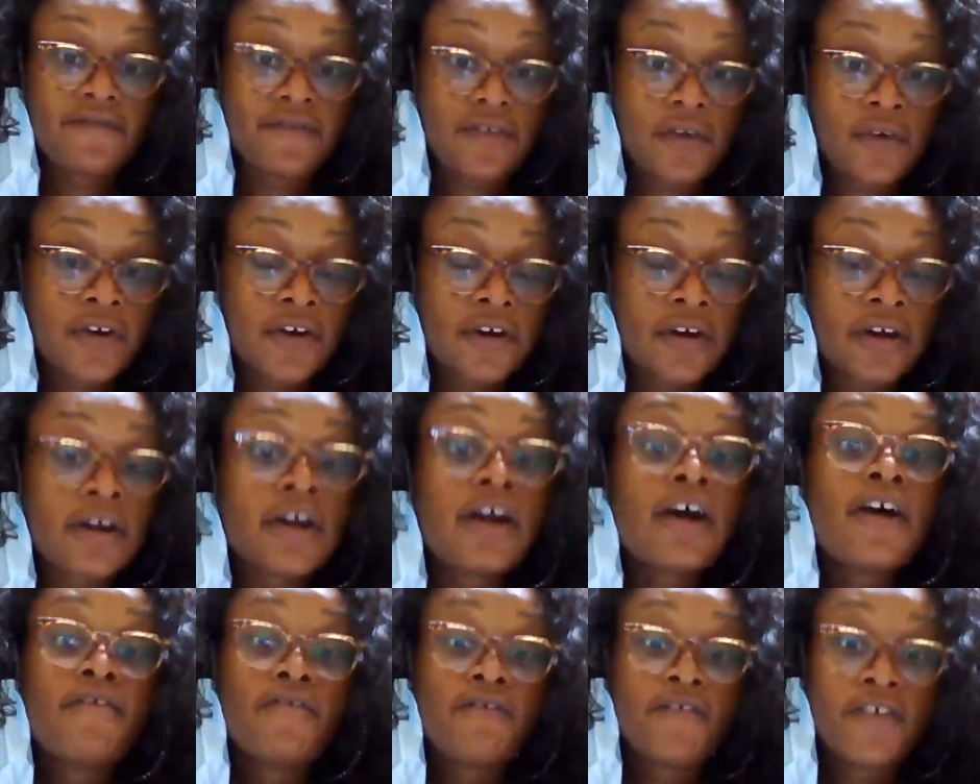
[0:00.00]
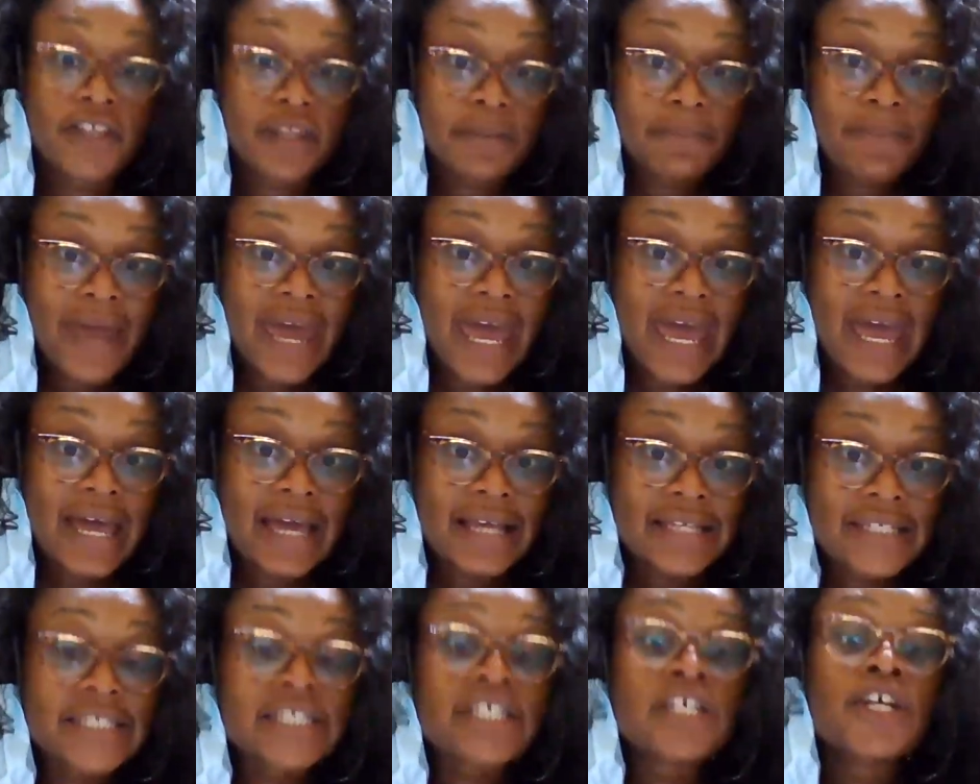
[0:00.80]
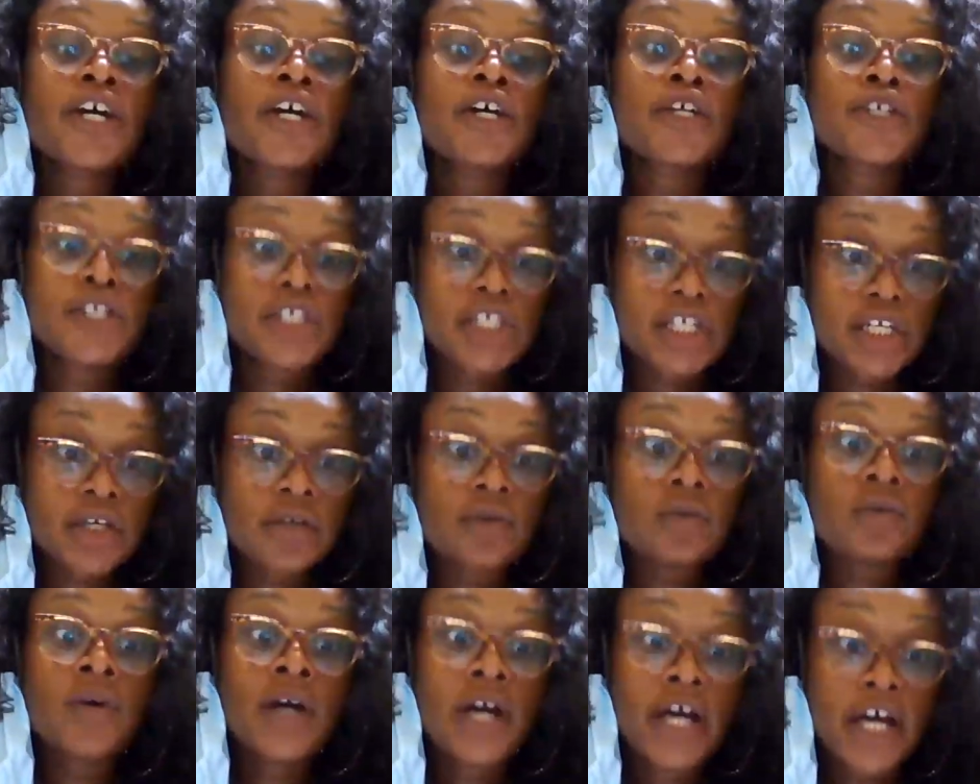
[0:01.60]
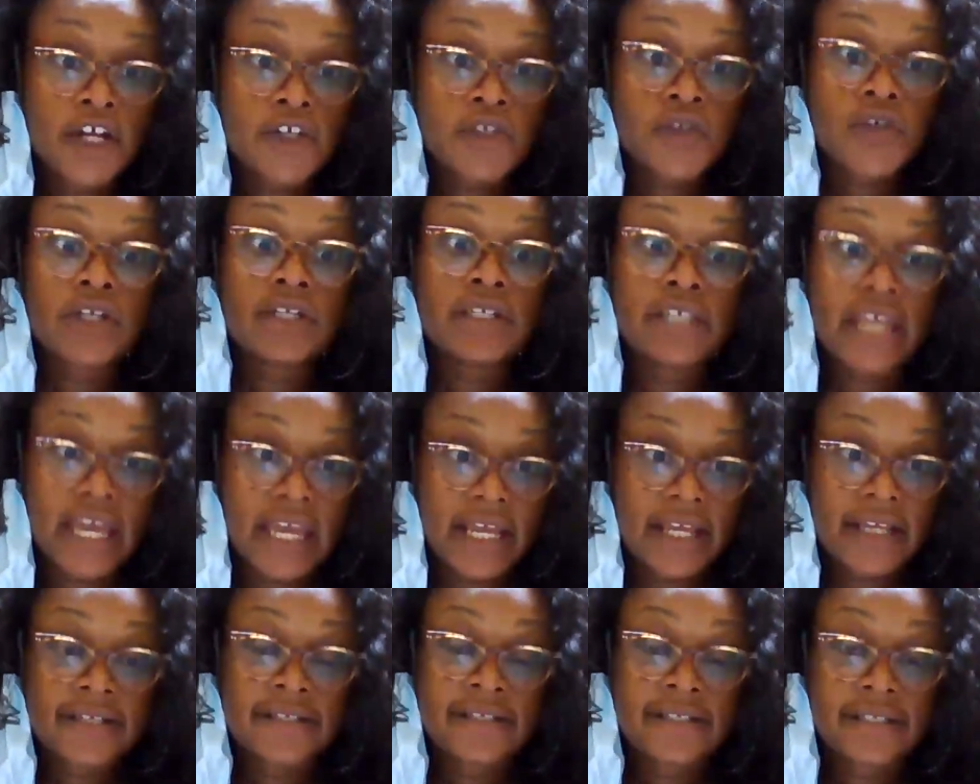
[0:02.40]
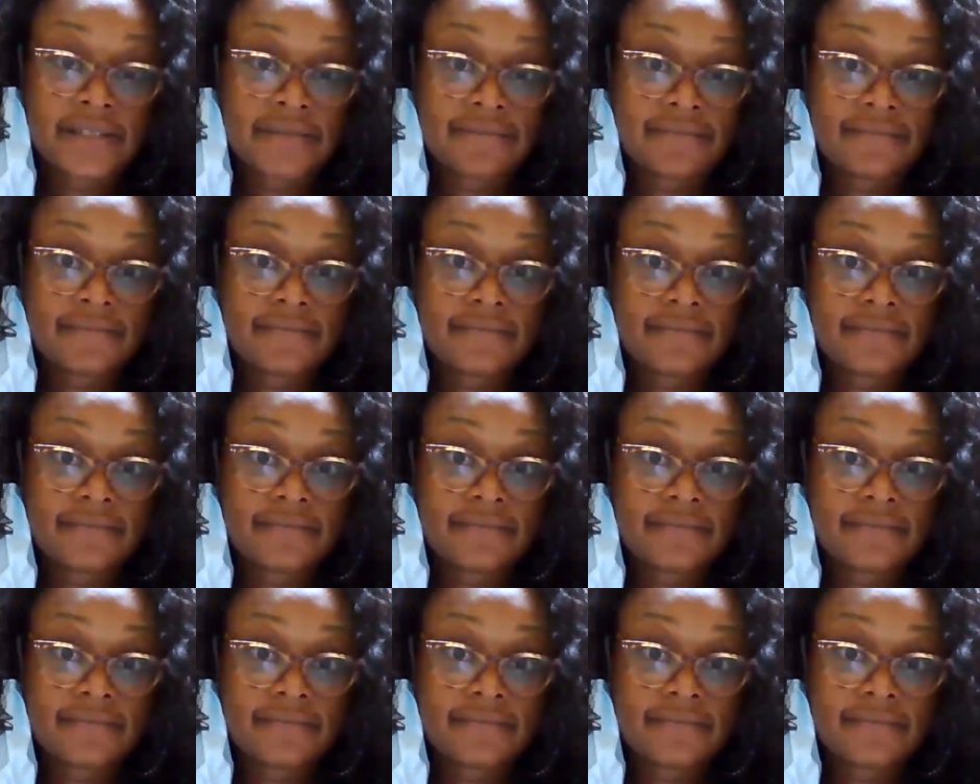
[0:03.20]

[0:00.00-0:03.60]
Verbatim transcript: Florida for the past 200 days.